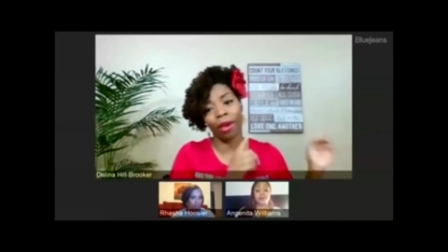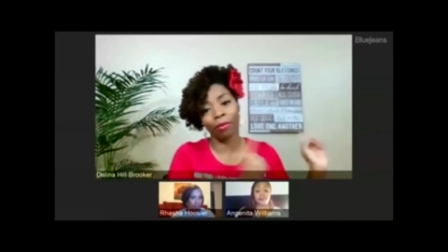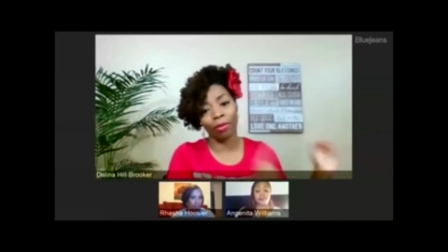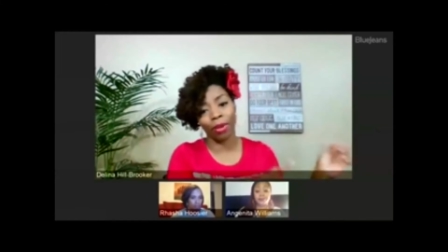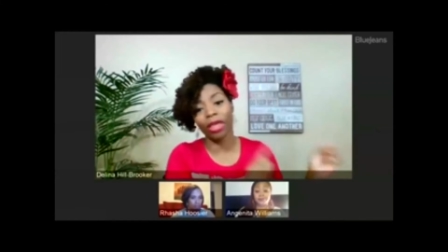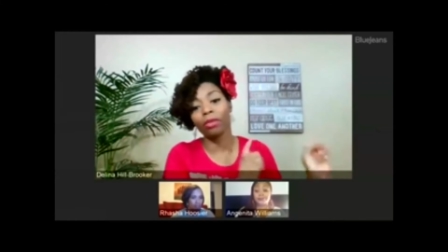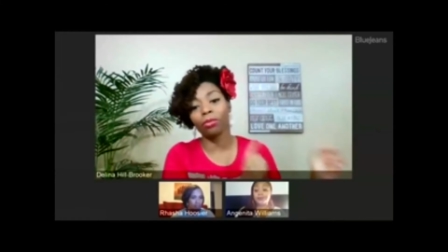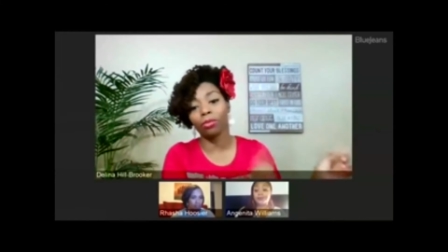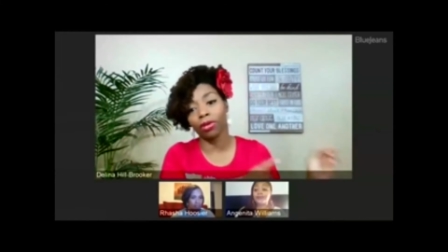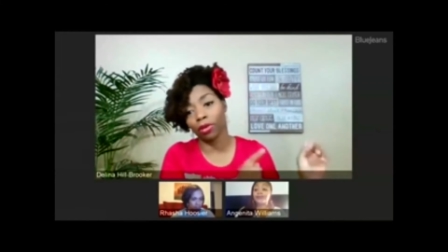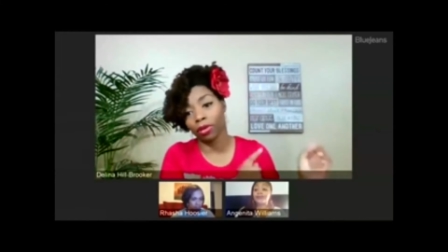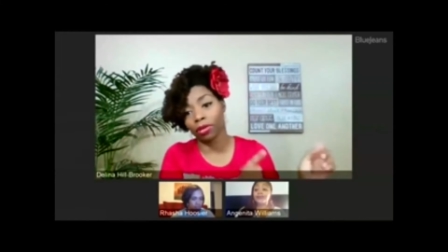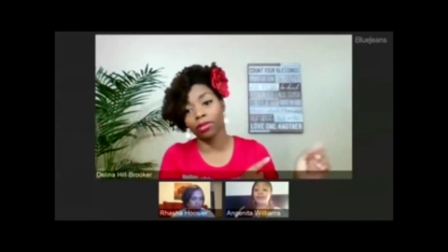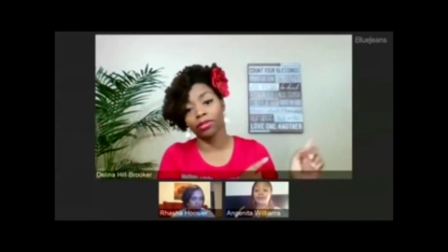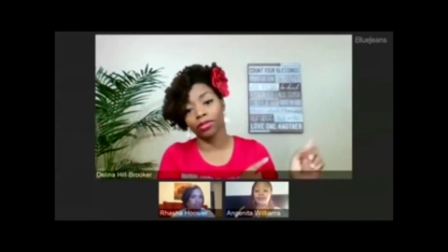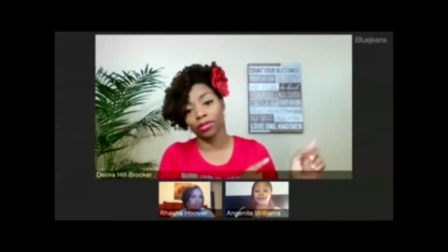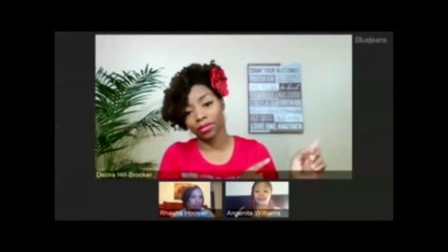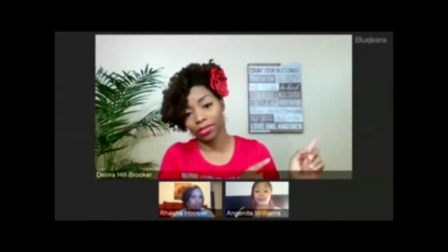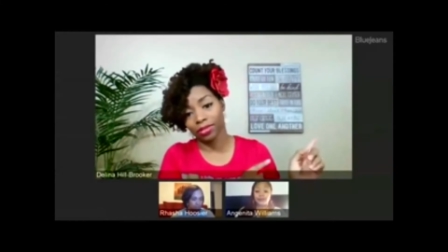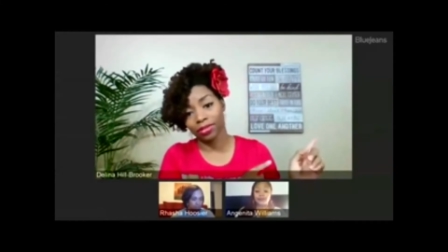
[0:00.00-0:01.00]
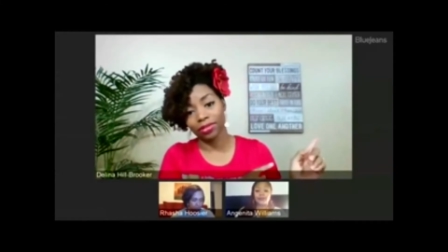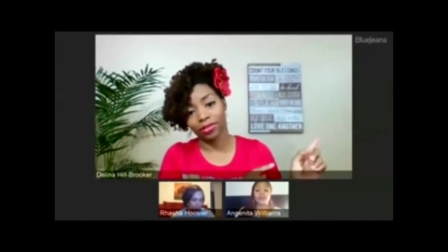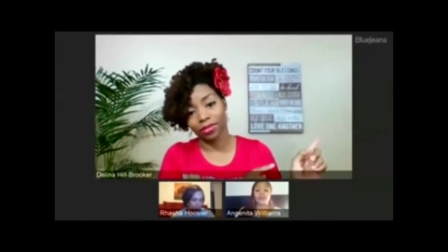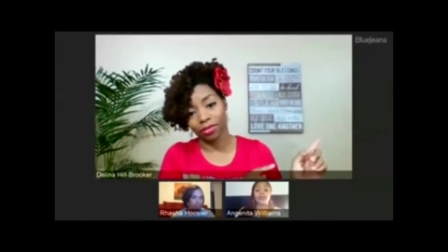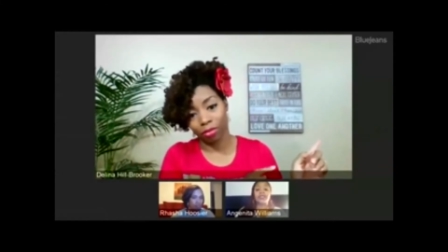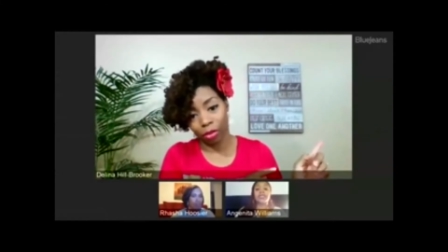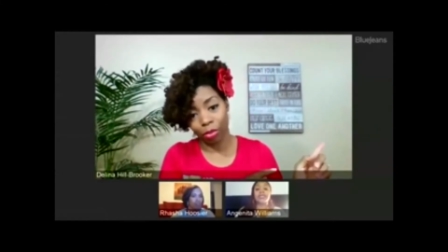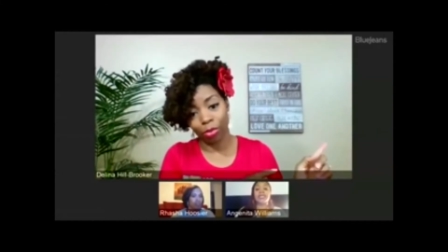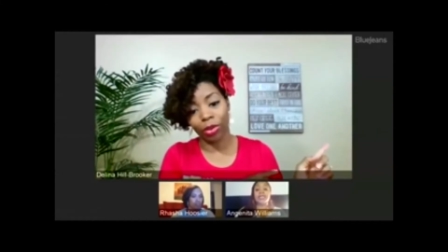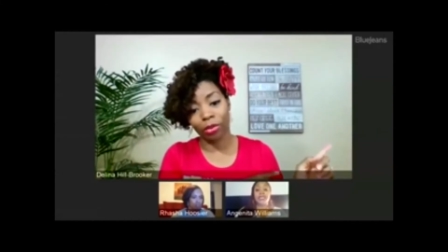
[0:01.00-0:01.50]
people
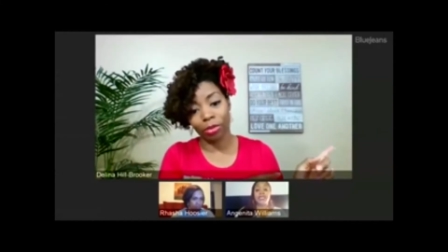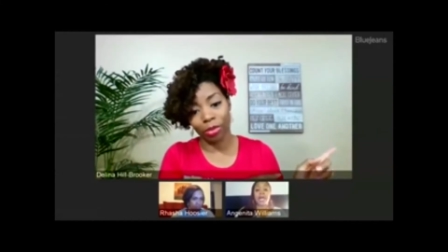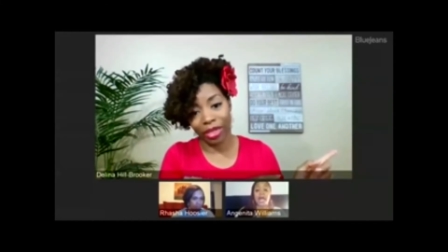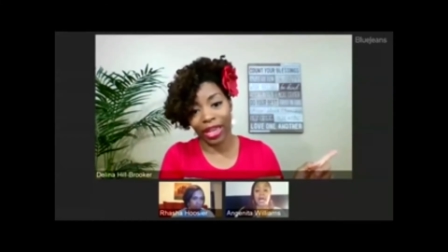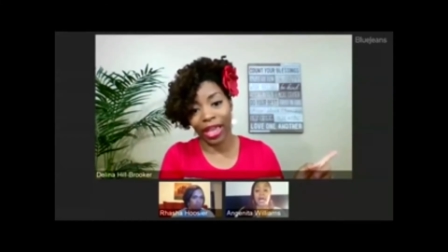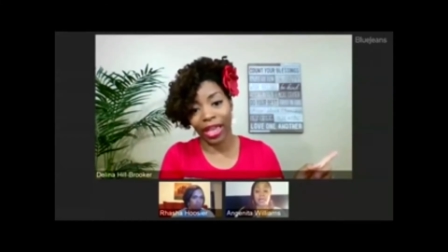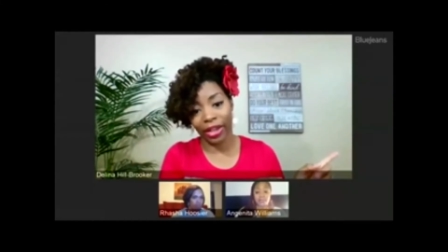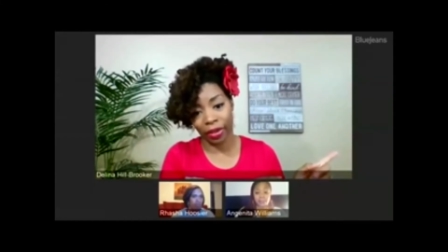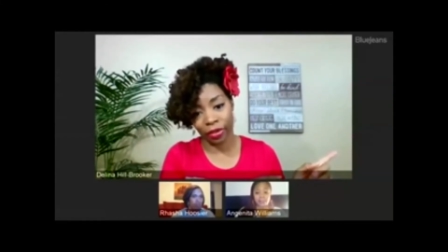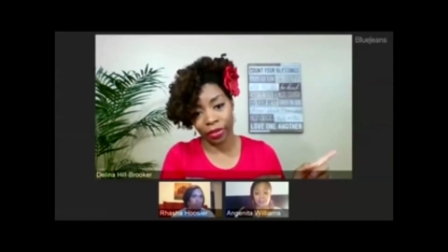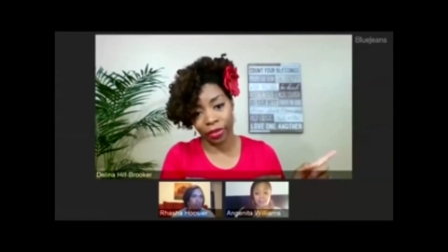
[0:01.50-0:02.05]
were putting me down.